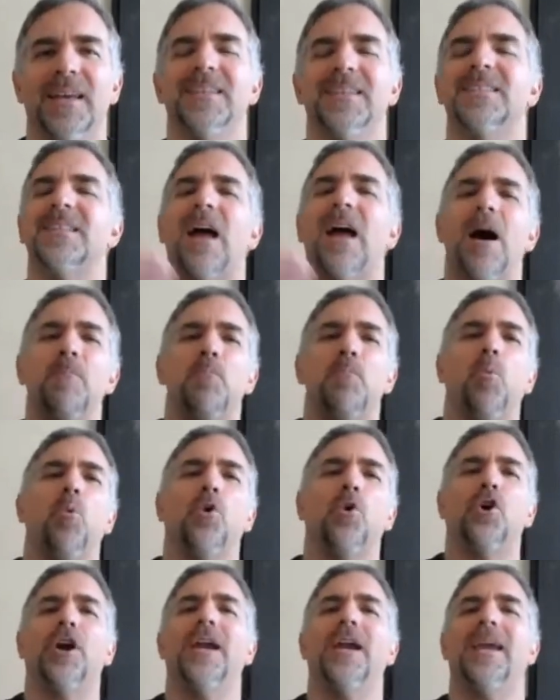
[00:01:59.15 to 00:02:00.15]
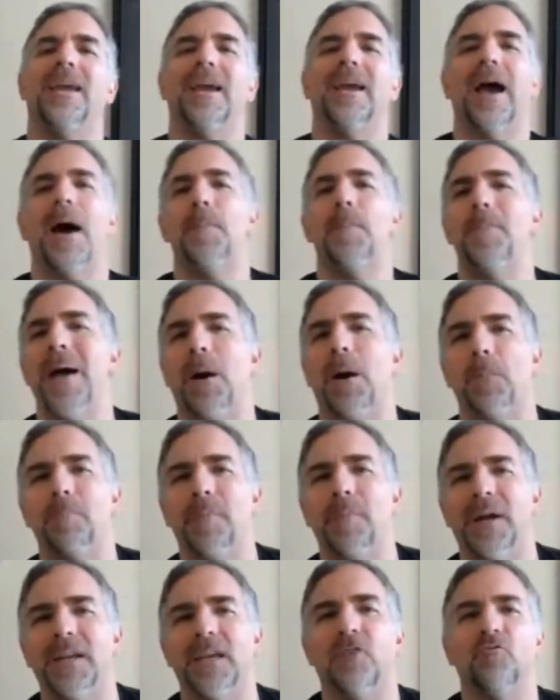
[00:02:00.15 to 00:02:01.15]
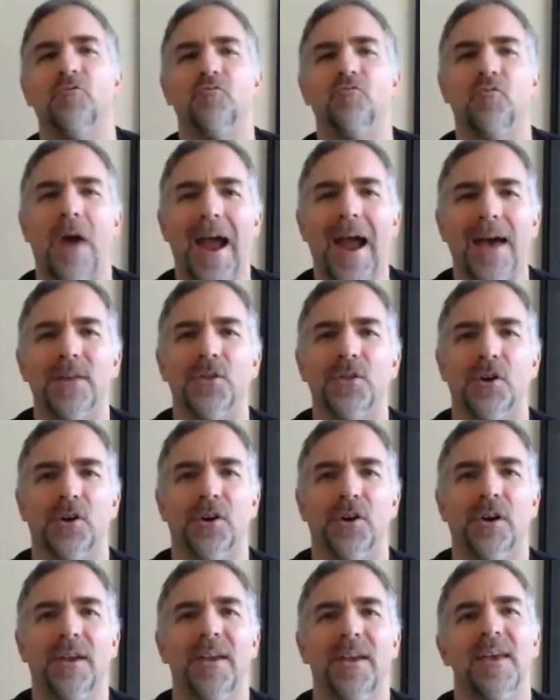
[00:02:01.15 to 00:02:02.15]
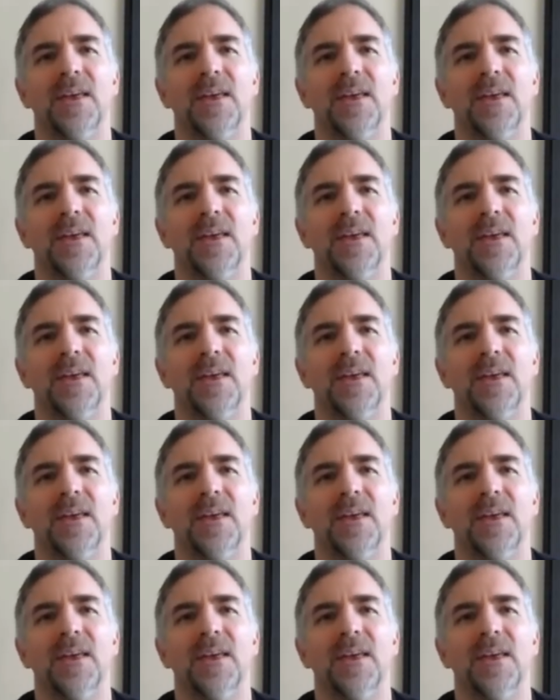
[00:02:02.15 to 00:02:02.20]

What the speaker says: Stop worrying about money. Rather